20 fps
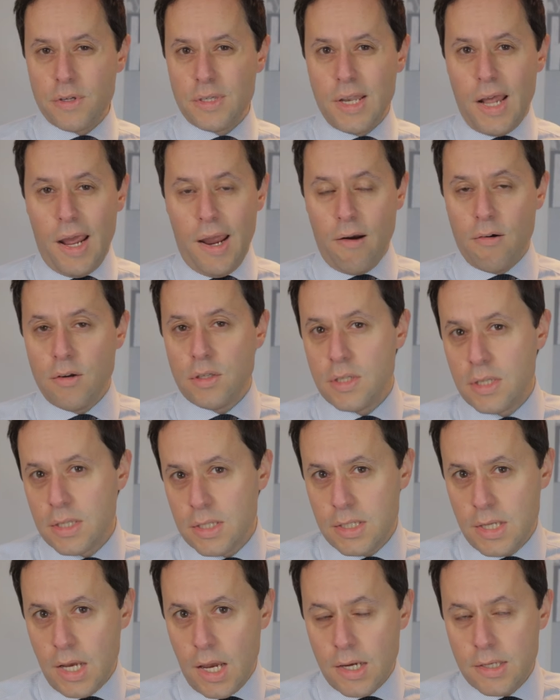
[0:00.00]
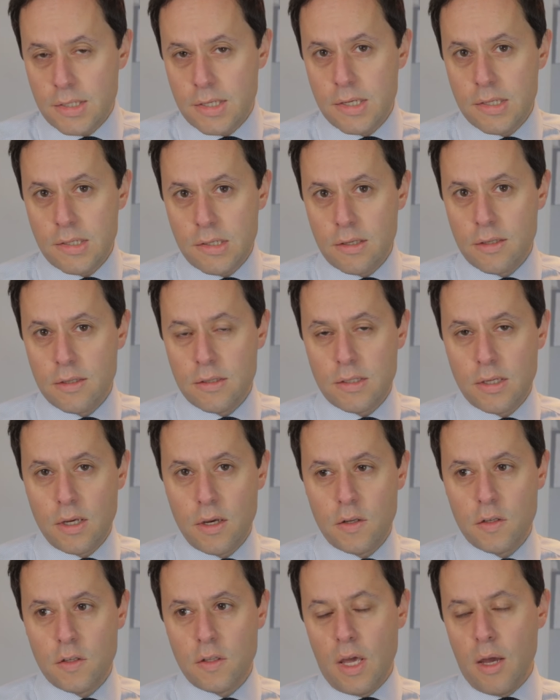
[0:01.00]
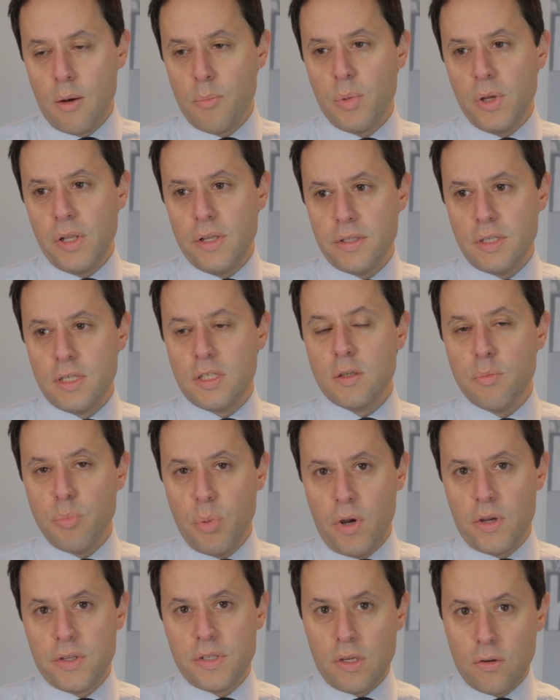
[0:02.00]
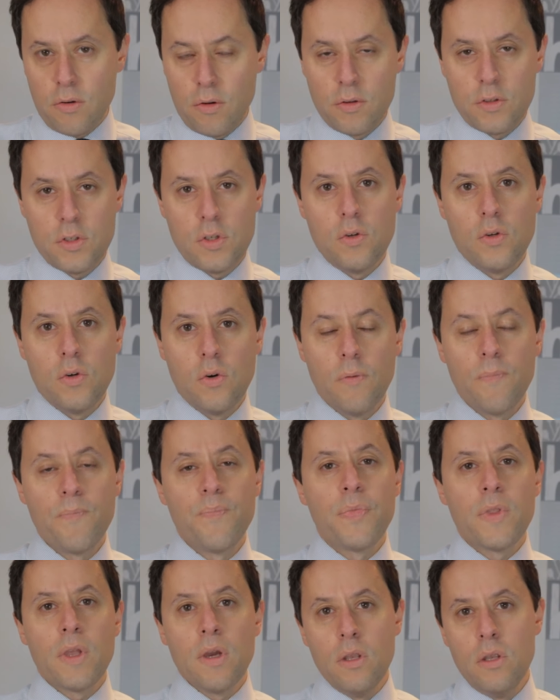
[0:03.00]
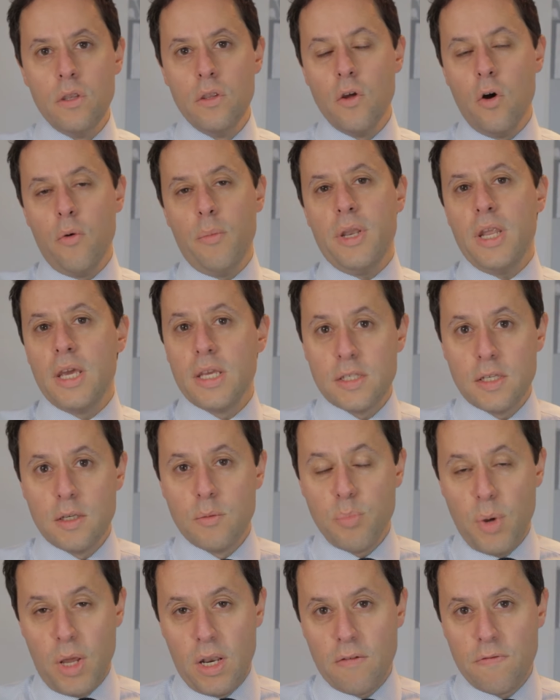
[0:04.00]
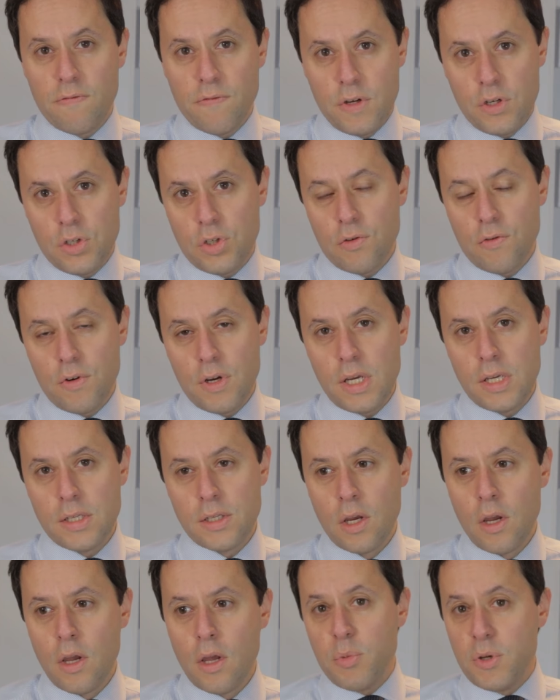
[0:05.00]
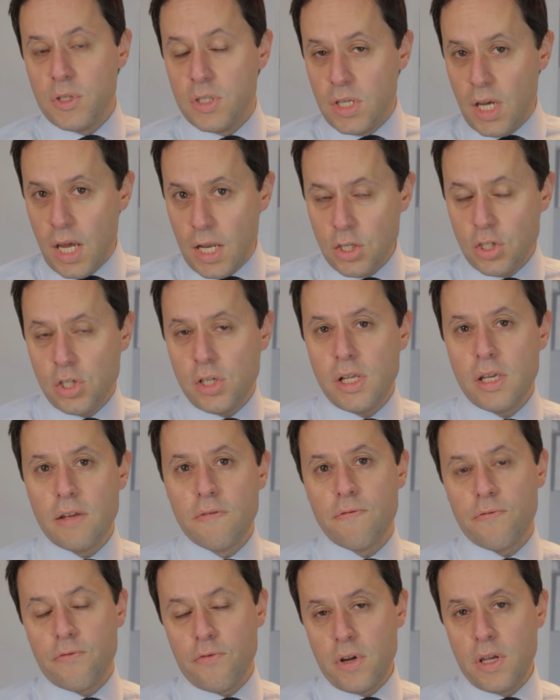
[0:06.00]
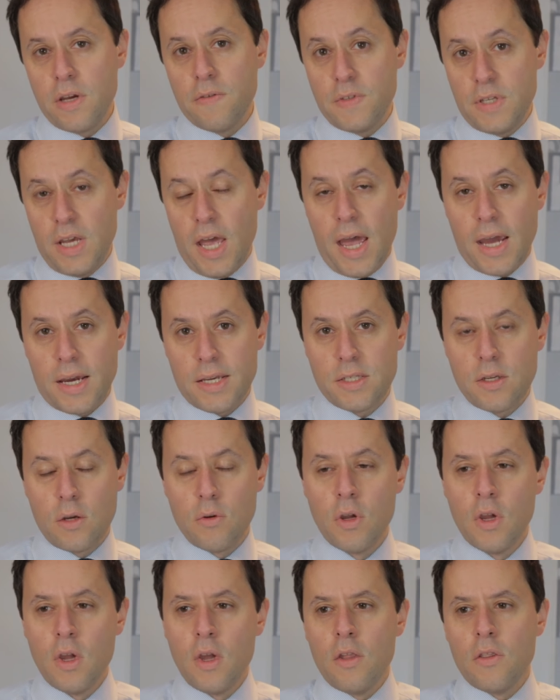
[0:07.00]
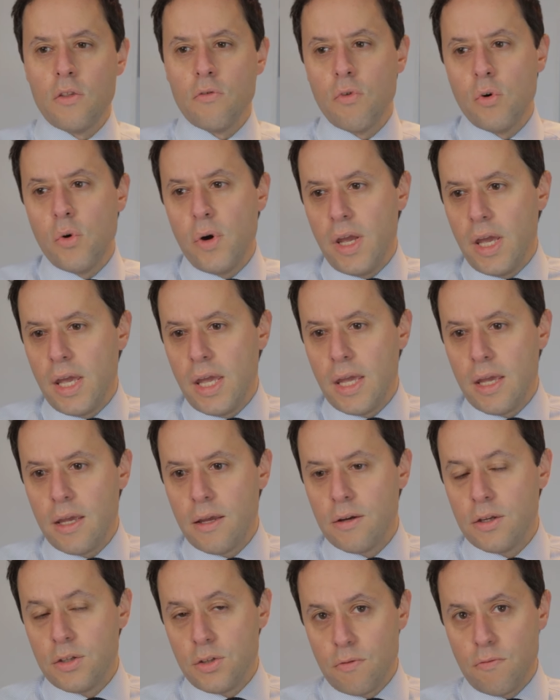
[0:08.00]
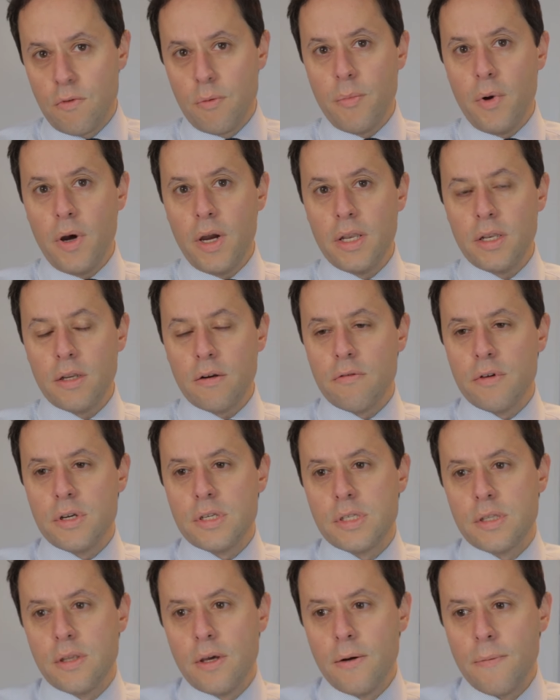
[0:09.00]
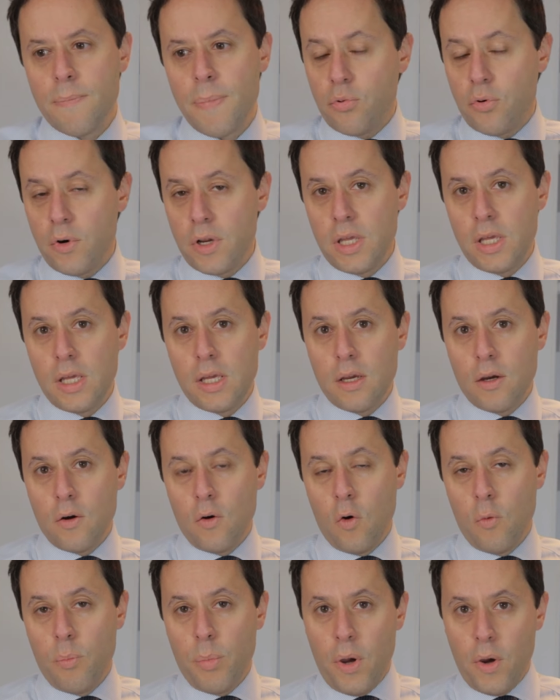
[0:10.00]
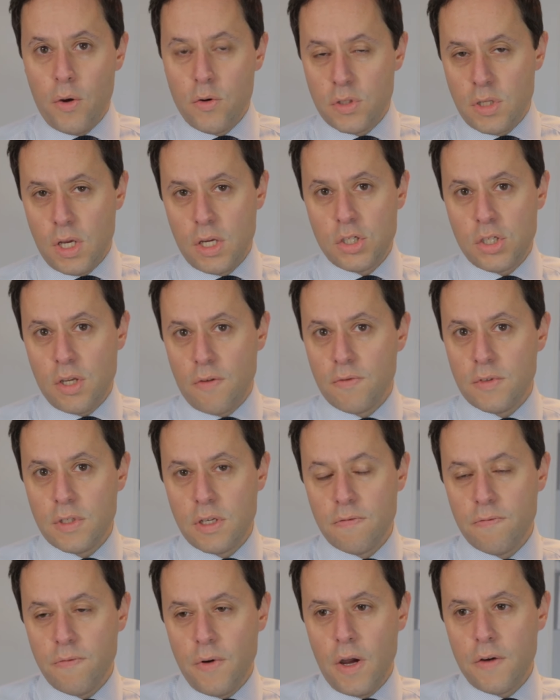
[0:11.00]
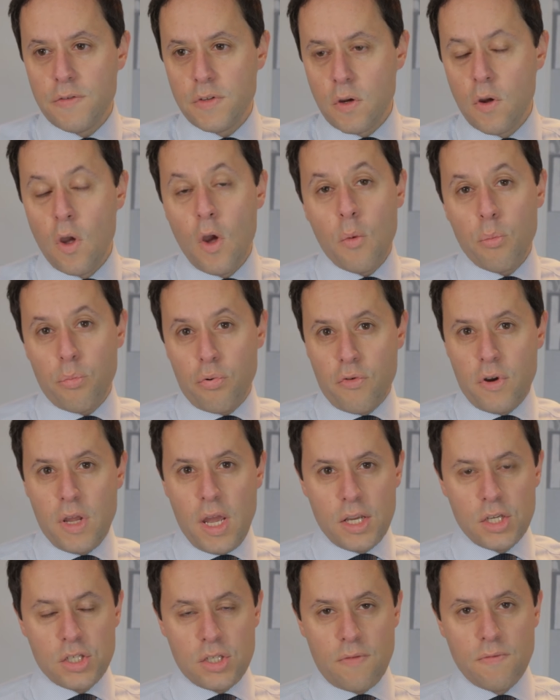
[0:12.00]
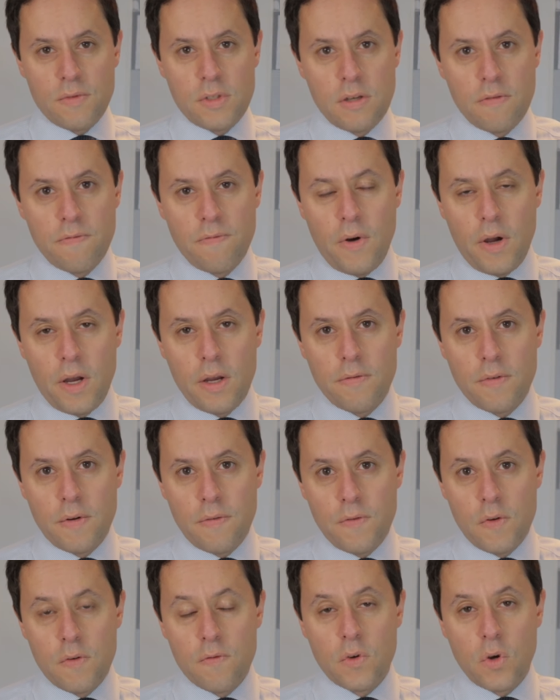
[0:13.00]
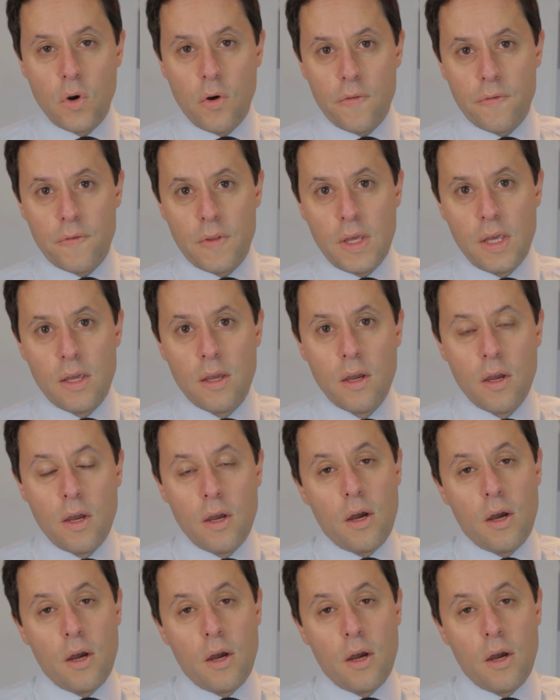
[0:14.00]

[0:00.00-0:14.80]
as inheritance tax is concerned, that ability to pass that on to your nominated beneficiaries, potentially free of tax. So the rule here, as a reminder, is that pre or post age 75. So pre age 75, if you've got the